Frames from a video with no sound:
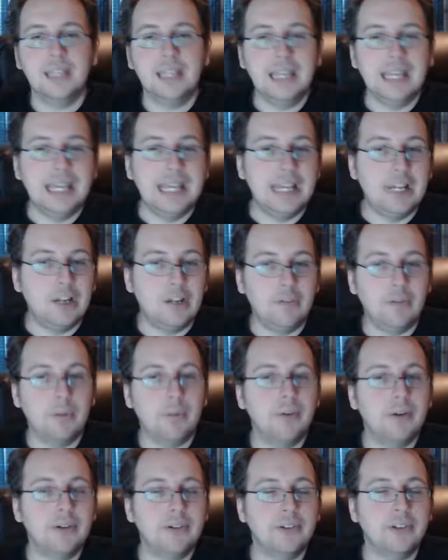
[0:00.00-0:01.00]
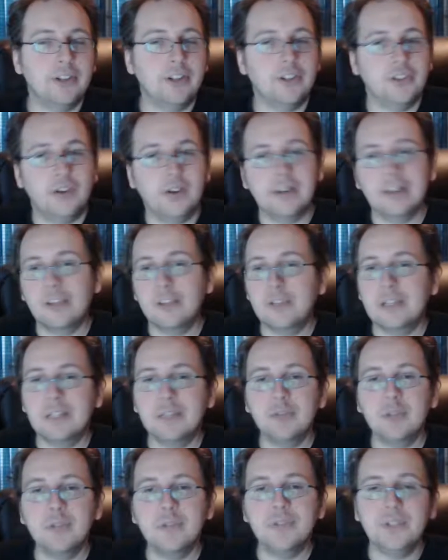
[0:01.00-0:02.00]
Hello everyone, welcome to the Jargus
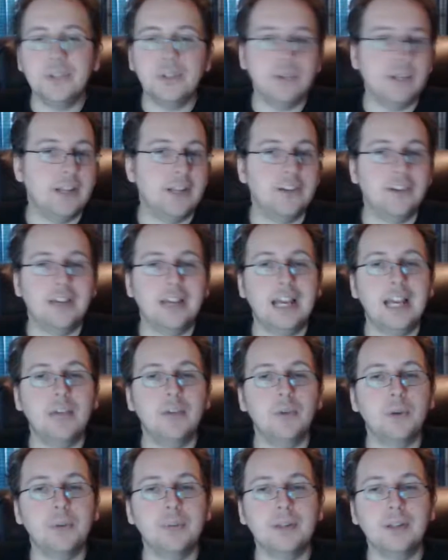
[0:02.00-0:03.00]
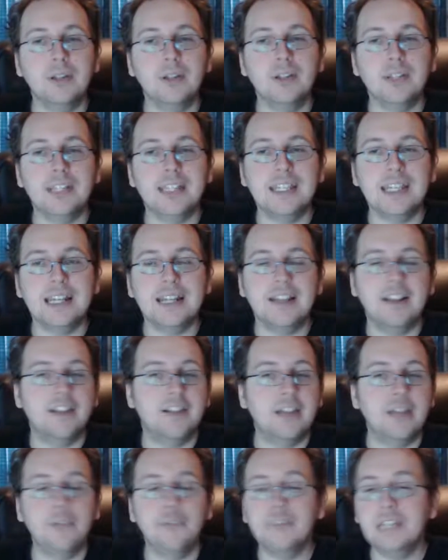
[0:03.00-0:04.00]
Ranger Review. This time we'll be looking at the
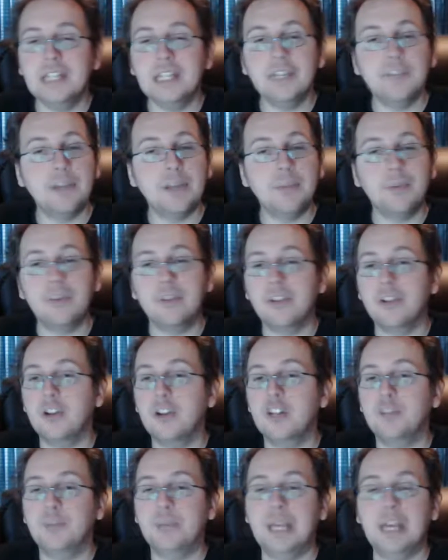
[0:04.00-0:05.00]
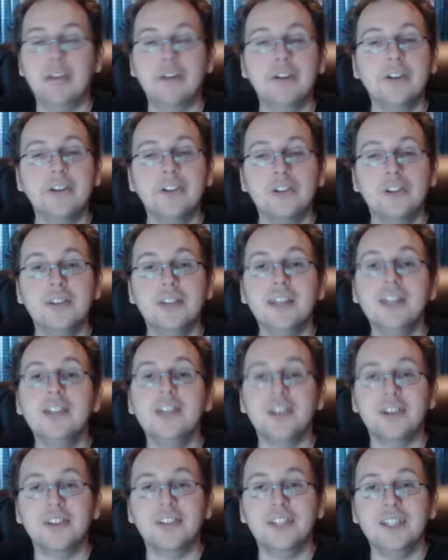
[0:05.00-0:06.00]
17th episode of Power Rangers Ninja
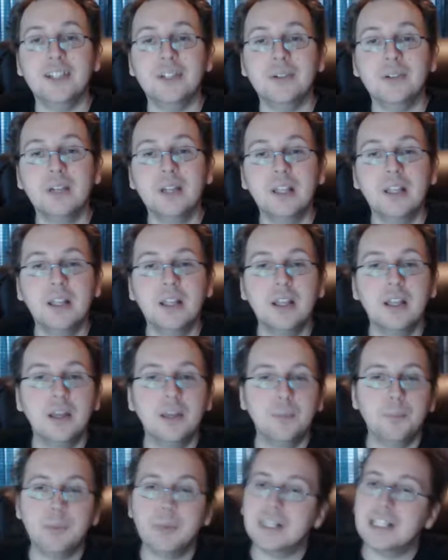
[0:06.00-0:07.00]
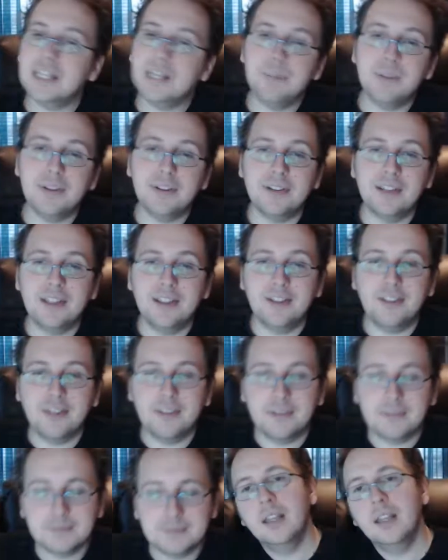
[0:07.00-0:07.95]
Steel, Monkey Business.